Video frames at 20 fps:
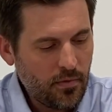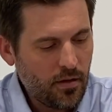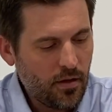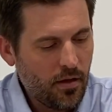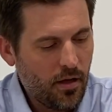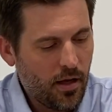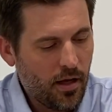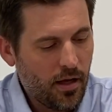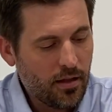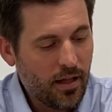
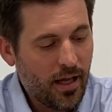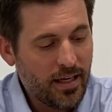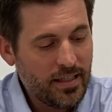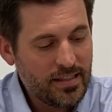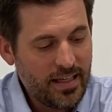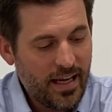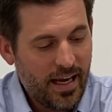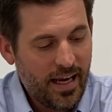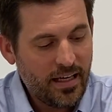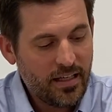
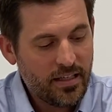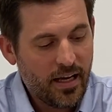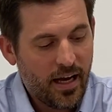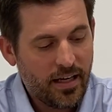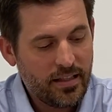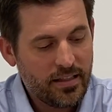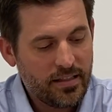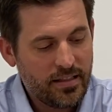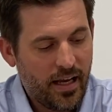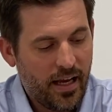Lines 8,
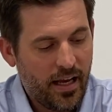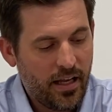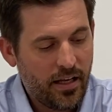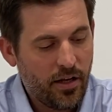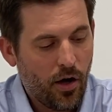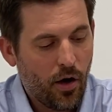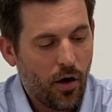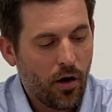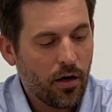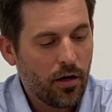9, and
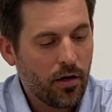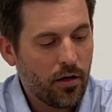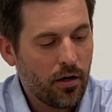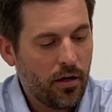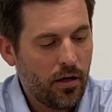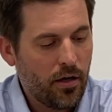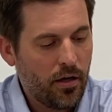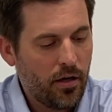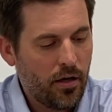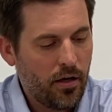10 are
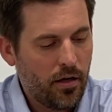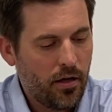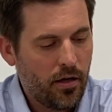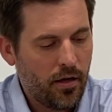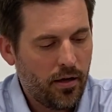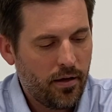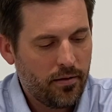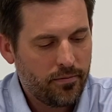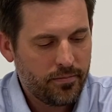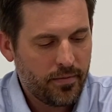
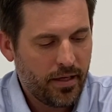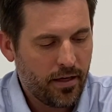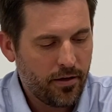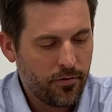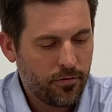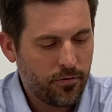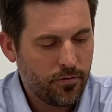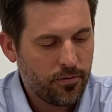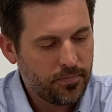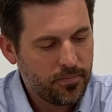kind
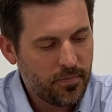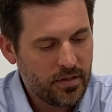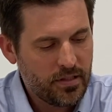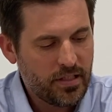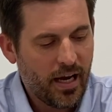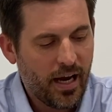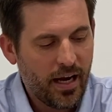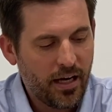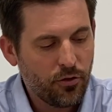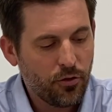of
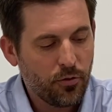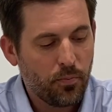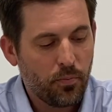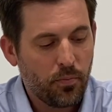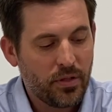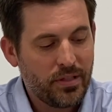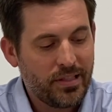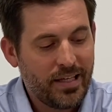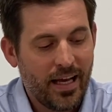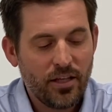titled
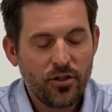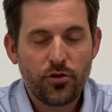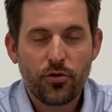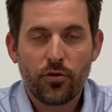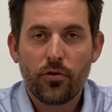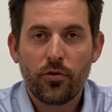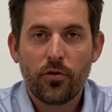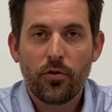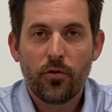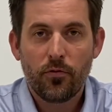
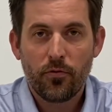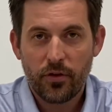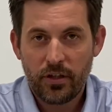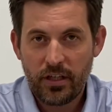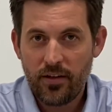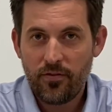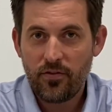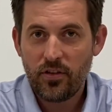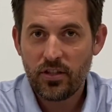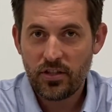potential
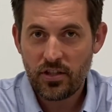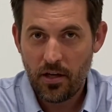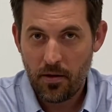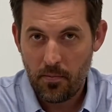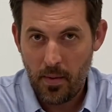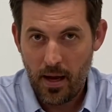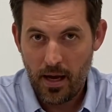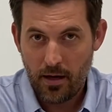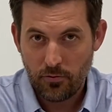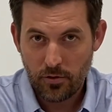forgiveness
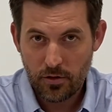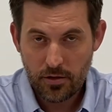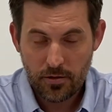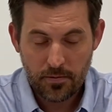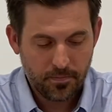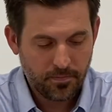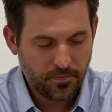amounts.